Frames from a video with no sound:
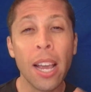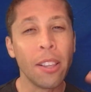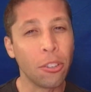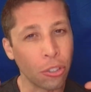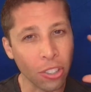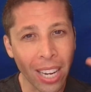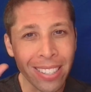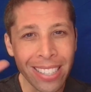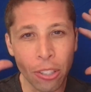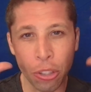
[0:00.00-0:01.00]
These are just
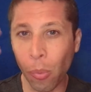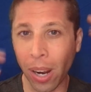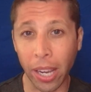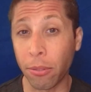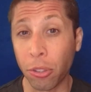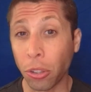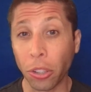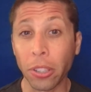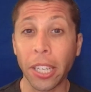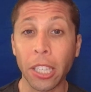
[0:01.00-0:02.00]
ideas you want kind of
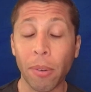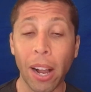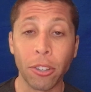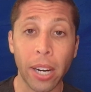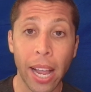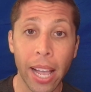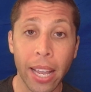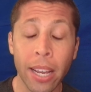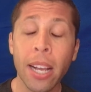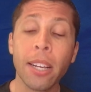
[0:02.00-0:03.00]
circulating around your
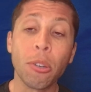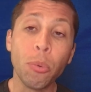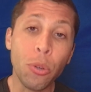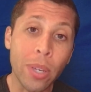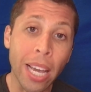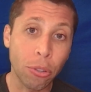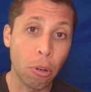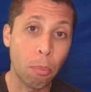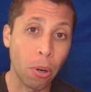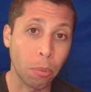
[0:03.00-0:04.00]
head so when you get to a
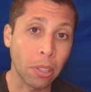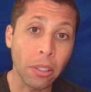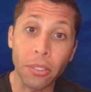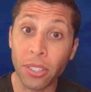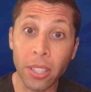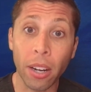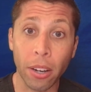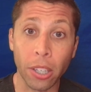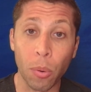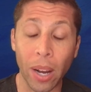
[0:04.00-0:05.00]
point where you're a little stuck on
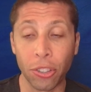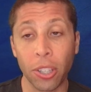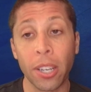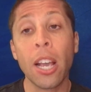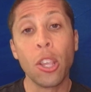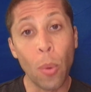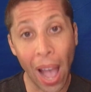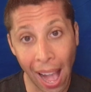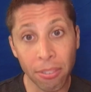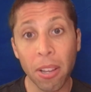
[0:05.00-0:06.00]
a question, you
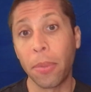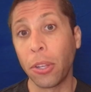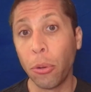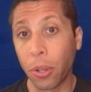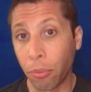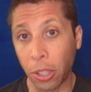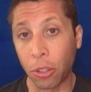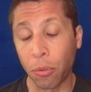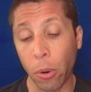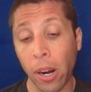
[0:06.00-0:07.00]
have something you can reach
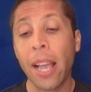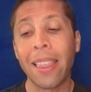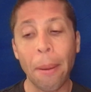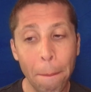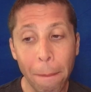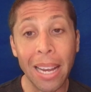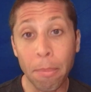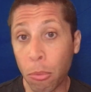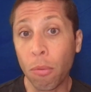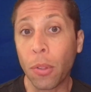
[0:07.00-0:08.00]
for that might
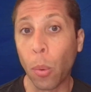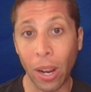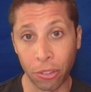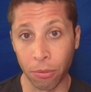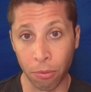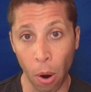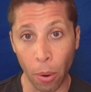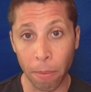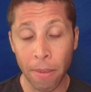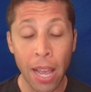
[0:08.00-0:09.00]
move the question
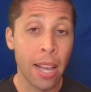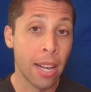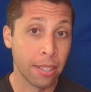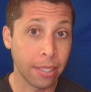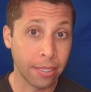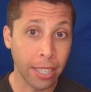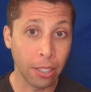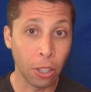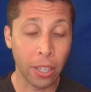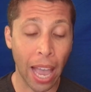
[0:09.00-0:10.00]
forward. So let's take a
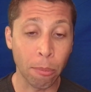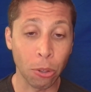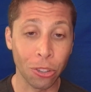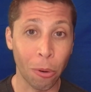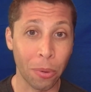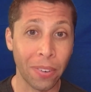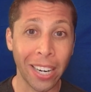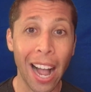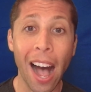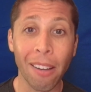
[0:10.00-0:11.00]
look and we'll start with a very
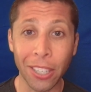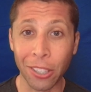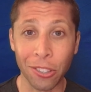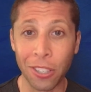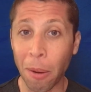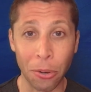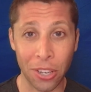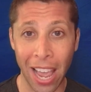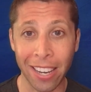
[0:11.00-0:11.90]
obvious number 10